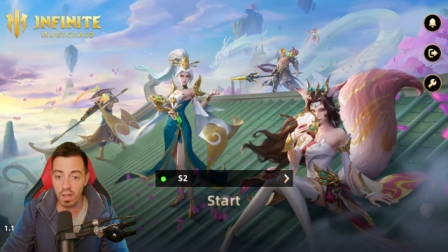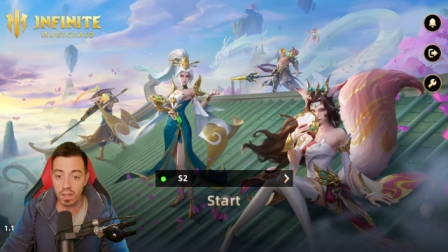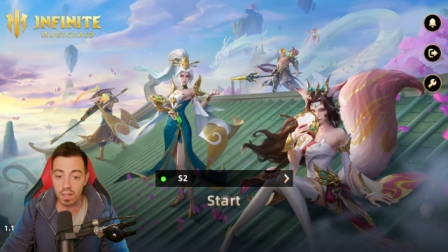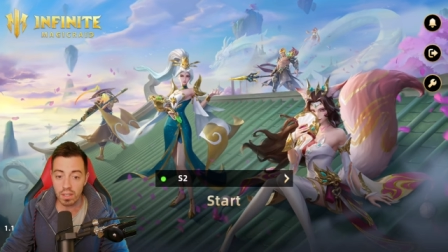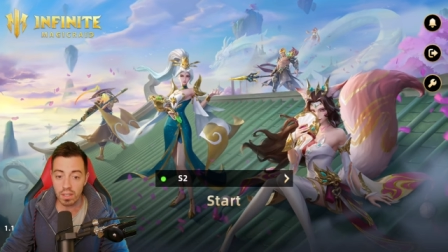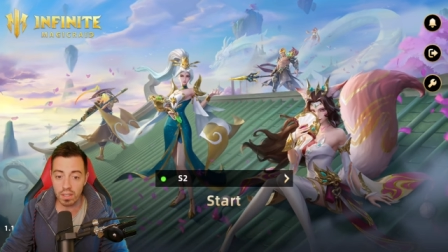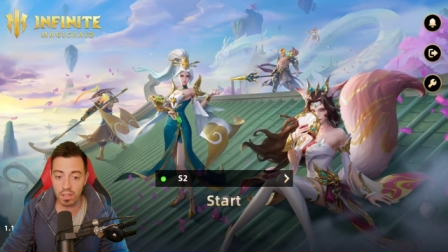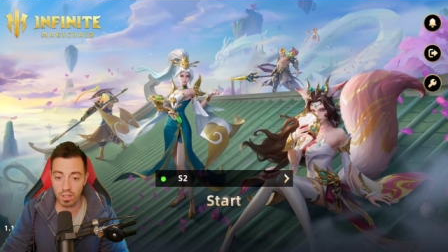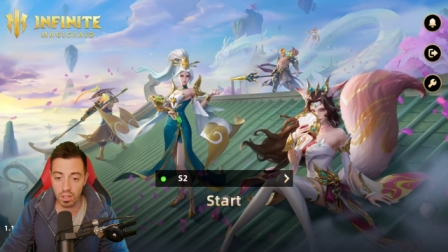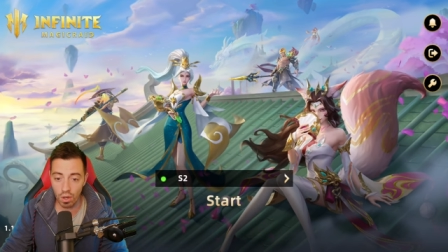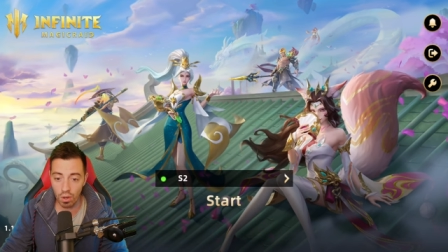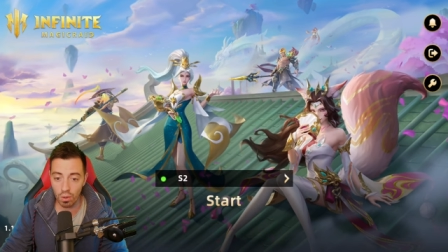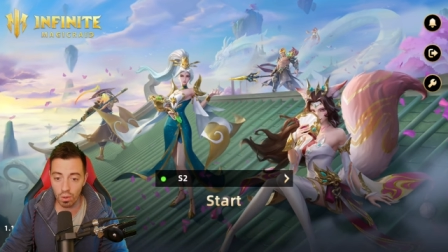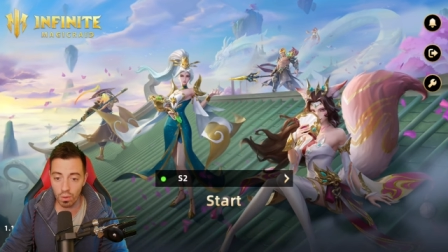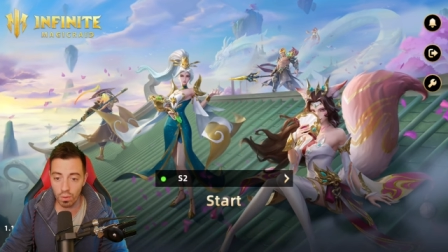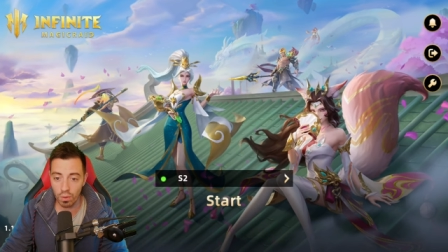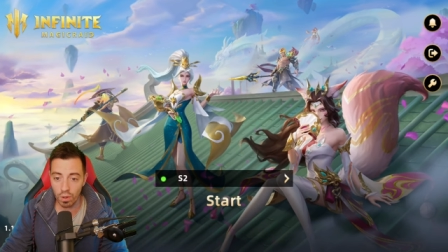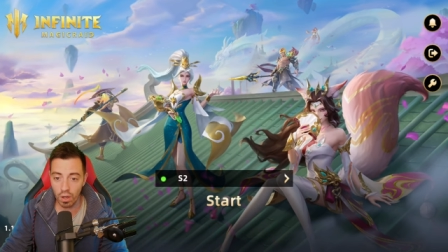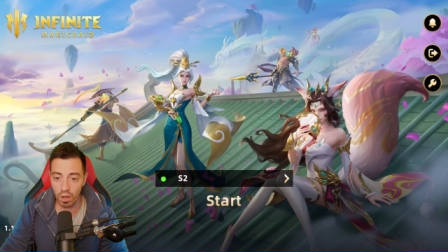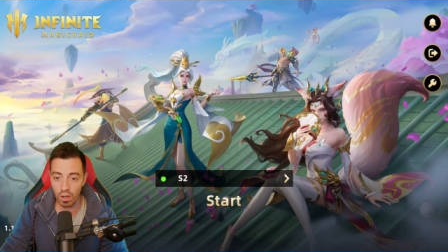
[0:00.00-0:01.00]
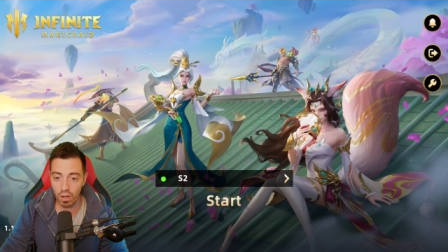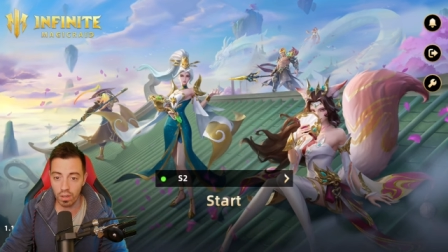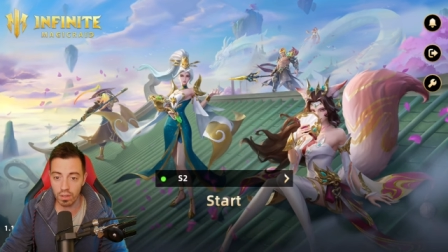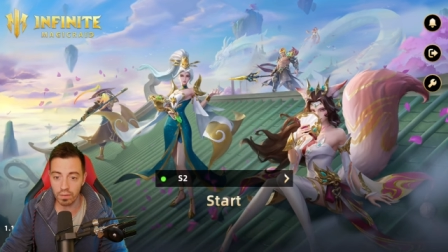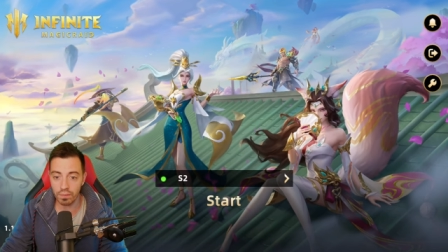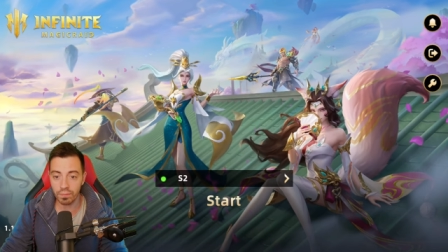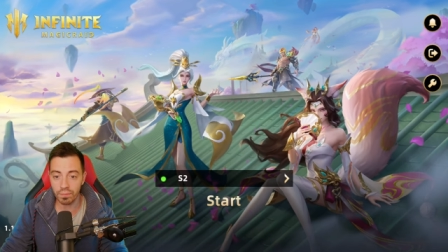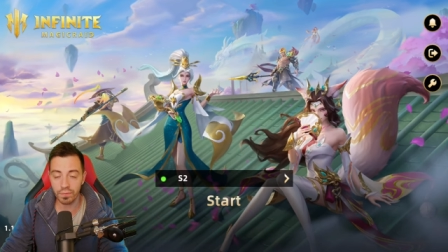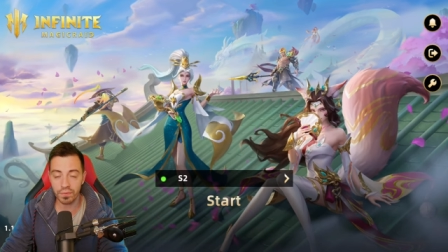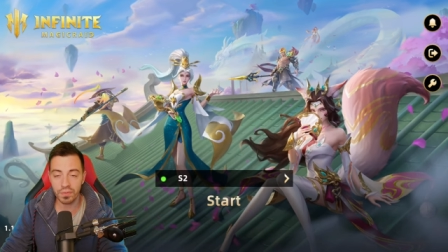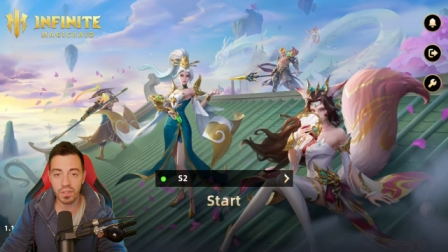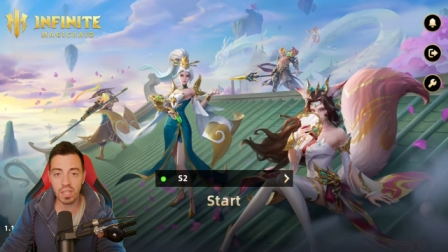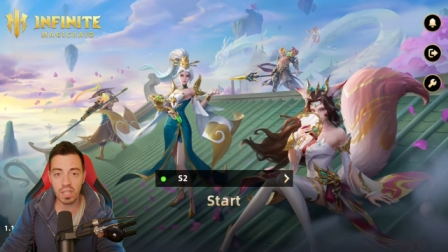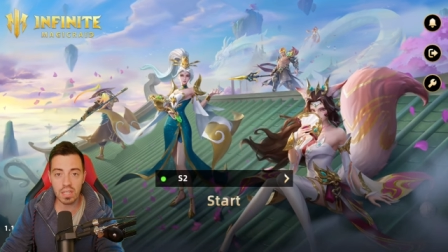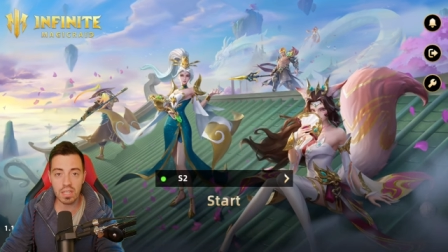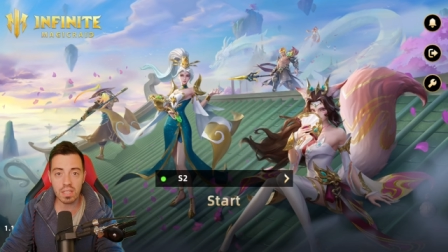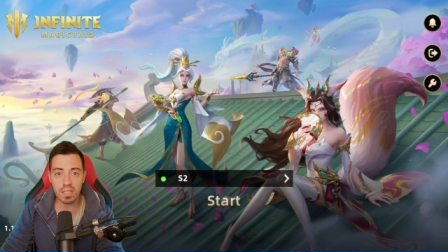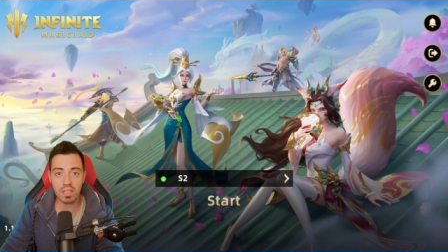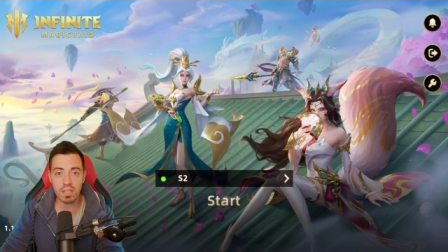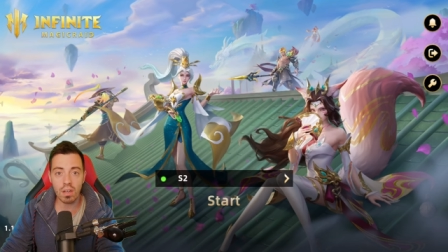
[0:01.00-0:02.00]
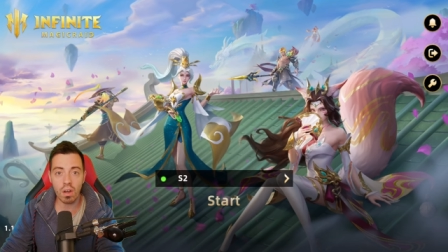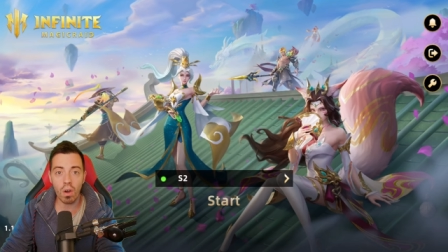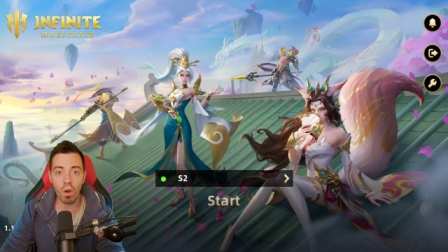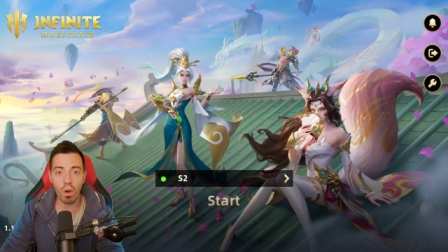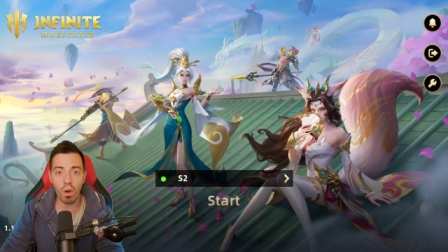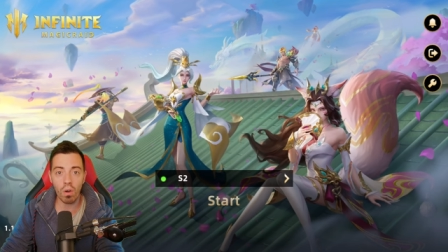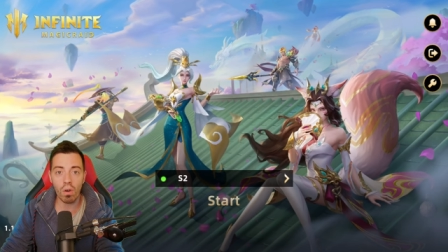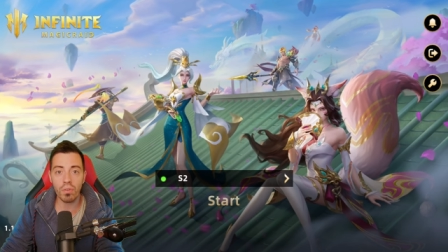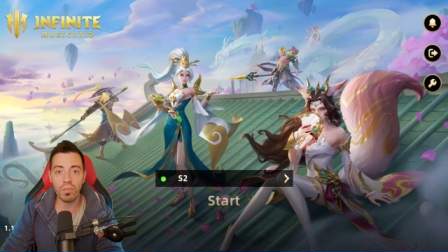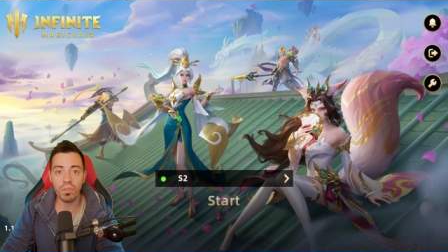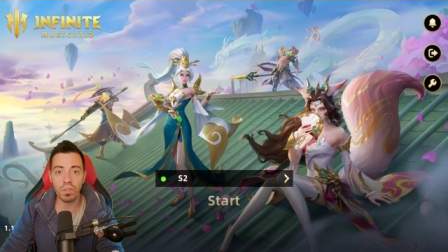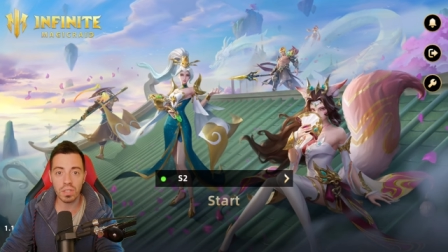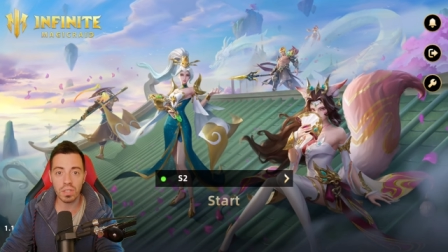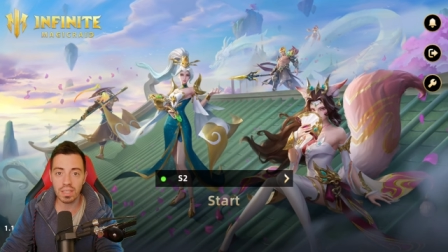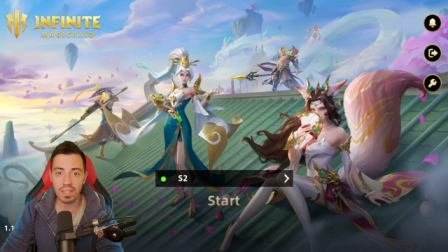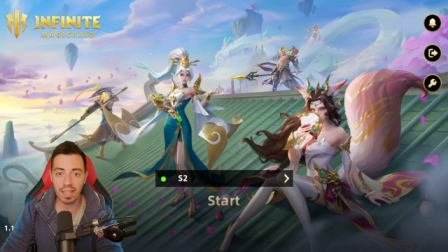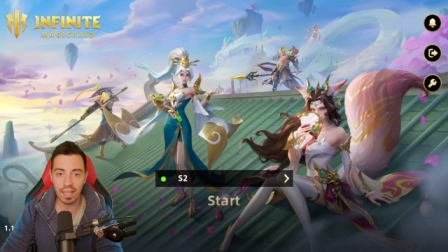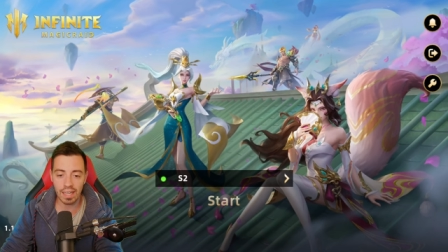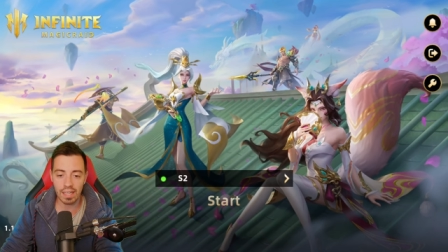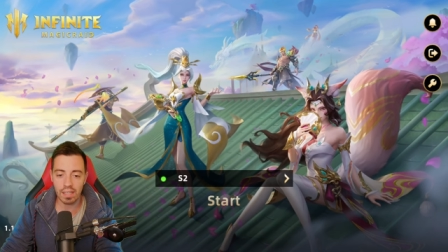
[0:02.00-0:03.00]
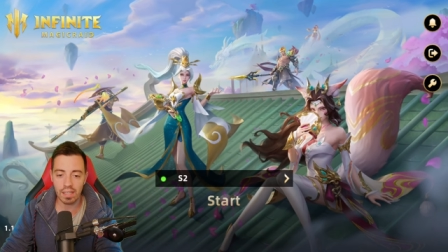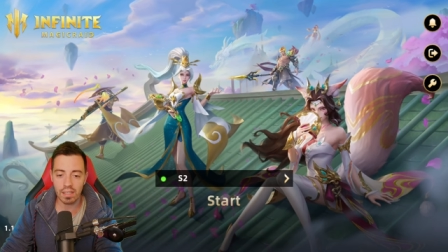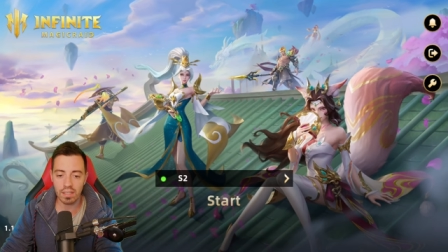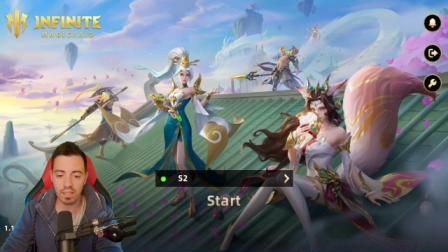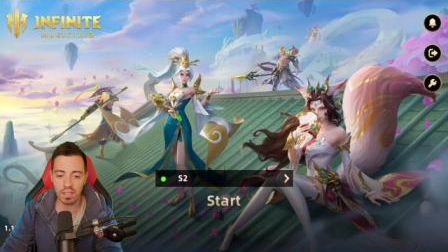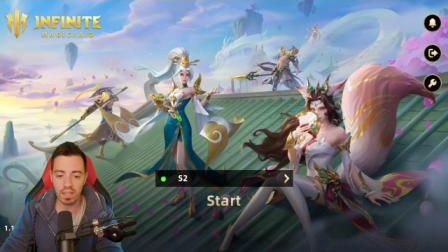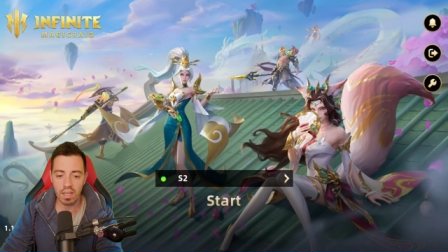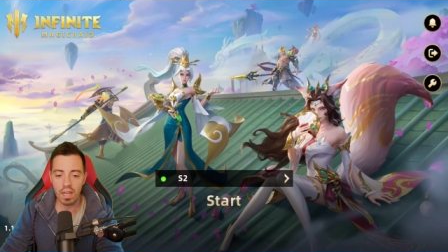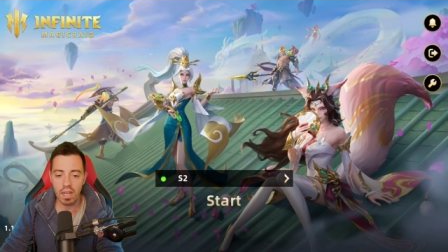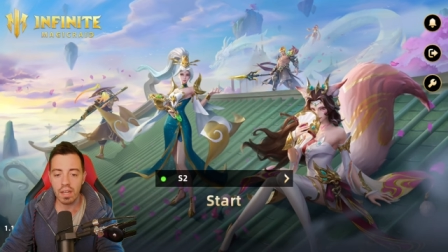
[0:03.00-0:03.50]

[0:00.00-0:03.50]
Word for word: So um, these are the details.